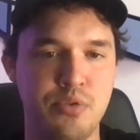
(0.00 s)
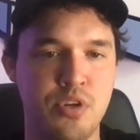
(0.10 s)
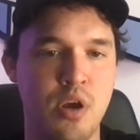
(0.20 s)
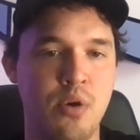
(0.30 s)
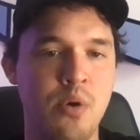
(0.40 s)

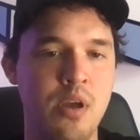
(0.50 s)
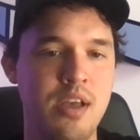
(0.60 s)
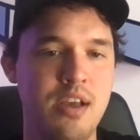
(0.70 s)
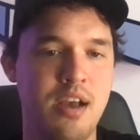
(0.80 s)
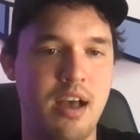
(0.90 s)
So
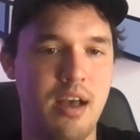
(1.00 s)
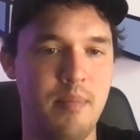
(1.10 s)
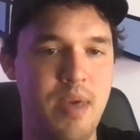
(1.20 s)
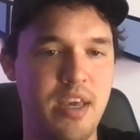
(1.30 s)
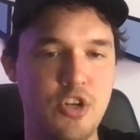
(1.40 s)

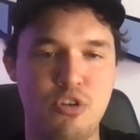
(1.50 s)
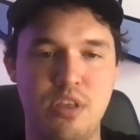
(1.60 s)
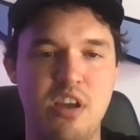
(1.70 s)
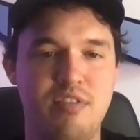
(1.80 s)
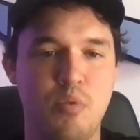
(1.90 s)
making sure
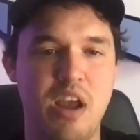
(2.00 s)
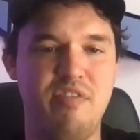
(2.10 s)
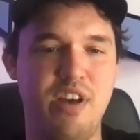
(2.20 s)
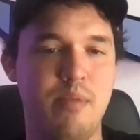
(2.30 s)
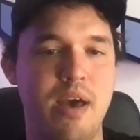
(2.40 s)
that you have the
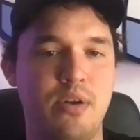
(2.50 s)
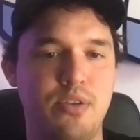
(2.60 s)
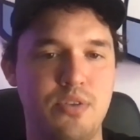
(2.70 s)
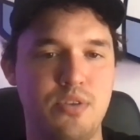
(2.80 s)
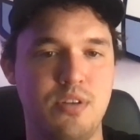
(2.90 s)
right
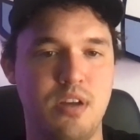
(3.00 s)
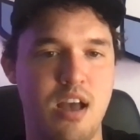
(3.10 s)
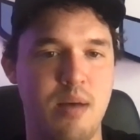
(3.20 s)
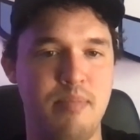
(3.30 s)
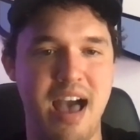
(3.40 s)
fundamentals
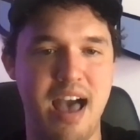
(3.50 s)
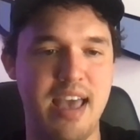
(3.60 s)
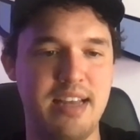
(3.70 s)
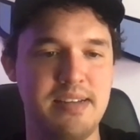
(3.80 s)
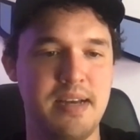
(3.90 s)

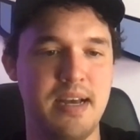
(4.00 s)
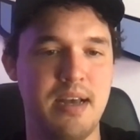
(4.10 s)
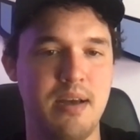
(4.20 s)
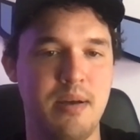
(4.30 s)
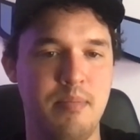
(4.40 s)
behind
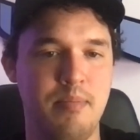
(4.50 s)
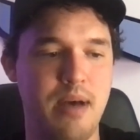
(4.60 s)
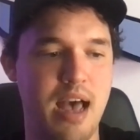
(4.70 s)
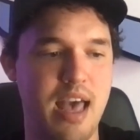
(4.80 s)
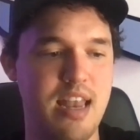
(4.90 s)

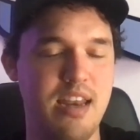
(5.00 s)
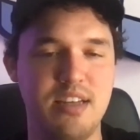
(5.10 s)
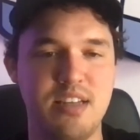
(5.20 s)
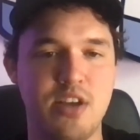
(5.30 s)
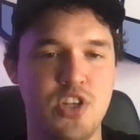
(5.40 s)

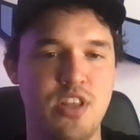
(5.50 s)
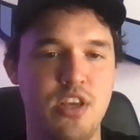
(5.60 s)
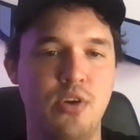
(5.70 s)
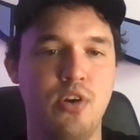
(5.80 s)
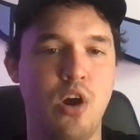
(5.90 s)
any attention
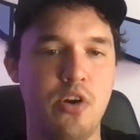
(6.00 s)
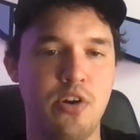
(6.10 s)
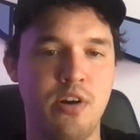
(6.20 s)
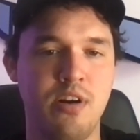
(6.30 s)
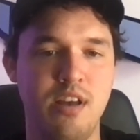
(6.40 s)
that you can
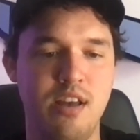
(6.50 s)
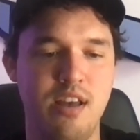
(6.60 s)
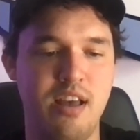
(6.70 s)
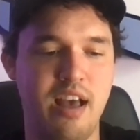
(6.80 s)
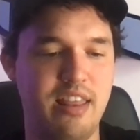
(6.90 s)
garner,
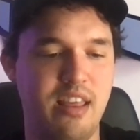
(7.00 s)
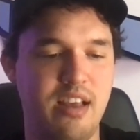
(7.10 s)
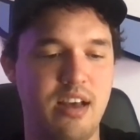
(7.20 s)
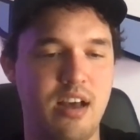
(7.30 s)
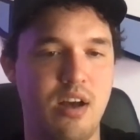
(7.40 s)
I
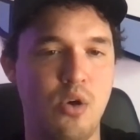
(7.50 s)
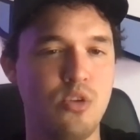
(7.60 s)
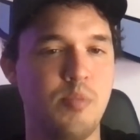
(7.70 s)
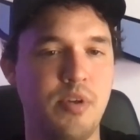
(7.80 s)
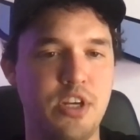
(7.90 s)
think
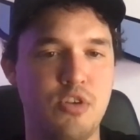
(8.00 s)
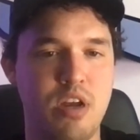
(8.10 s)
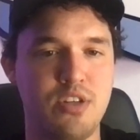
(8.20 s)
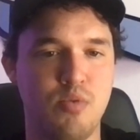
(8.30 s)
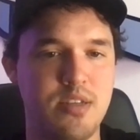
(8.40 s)
ultimately
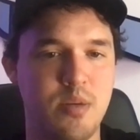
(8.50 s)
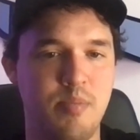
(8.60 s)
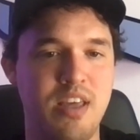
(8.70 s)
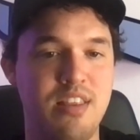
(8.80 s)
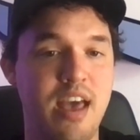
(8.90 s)
creates a
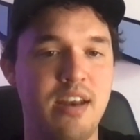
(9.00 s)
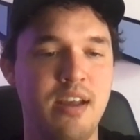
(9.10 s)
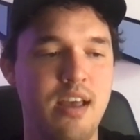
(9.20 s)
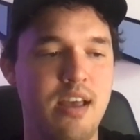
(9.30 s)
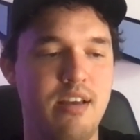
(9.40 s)
recipe that
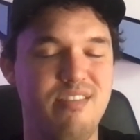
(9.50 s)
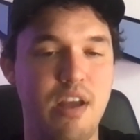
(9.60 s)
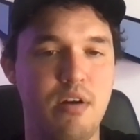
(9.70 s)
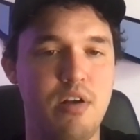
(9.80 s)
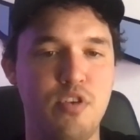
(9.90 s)

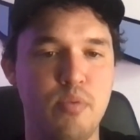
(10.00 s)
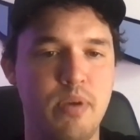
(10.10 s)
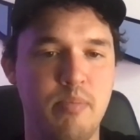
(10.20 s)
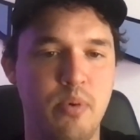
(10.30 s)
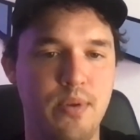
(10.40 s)
very few
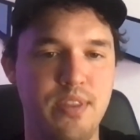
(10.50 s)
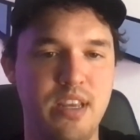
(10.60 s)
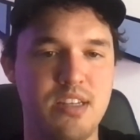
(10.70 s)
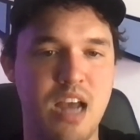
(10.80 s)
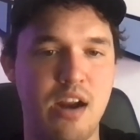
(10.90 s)
people in the
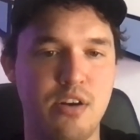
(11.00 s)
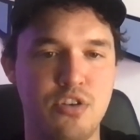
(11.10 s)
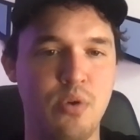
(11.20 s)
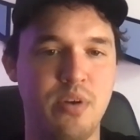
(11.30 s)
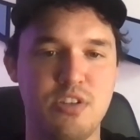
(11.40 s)
entire
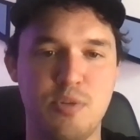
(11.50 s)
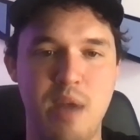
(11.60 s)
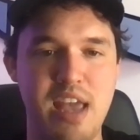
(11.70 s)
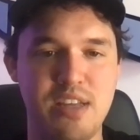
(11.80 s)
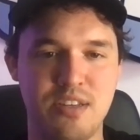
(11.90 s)
token
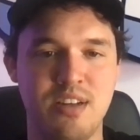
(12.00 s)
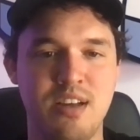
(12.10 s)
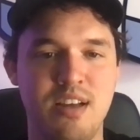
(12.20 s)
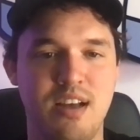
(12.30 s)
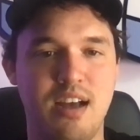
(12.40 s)
space
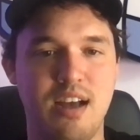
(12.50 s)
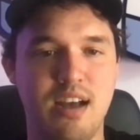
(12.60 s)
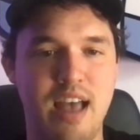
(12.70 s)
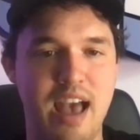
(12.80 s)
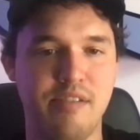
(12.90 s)

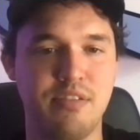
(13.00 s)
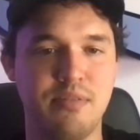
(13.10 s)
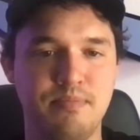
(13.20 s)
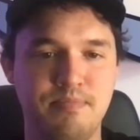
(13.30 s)
have.